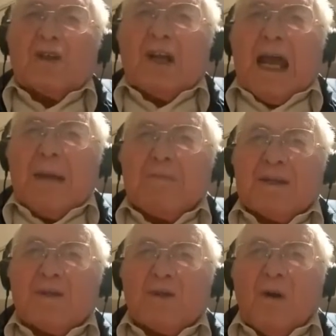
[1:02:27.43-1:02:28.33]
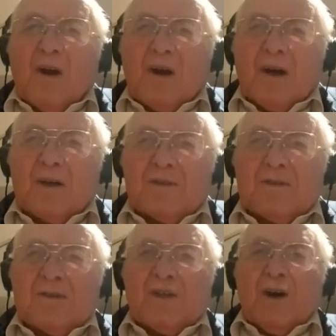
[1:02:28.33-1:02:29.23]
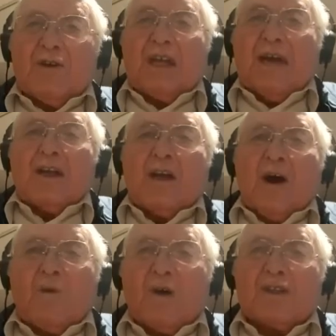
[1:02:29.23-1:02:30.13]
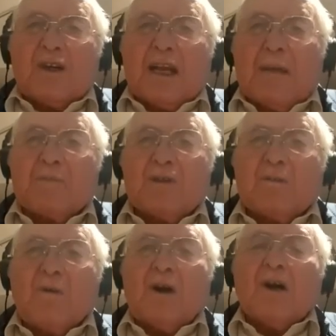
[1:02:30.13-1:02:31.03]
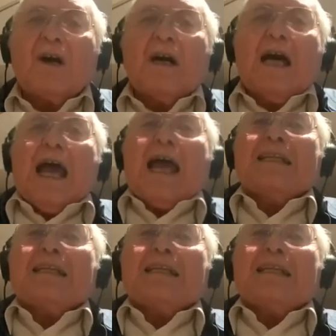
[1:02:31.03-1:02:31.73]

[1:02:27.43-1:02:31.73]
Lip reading: know, you never know what's going to happen tomorrow, and this reminds you of the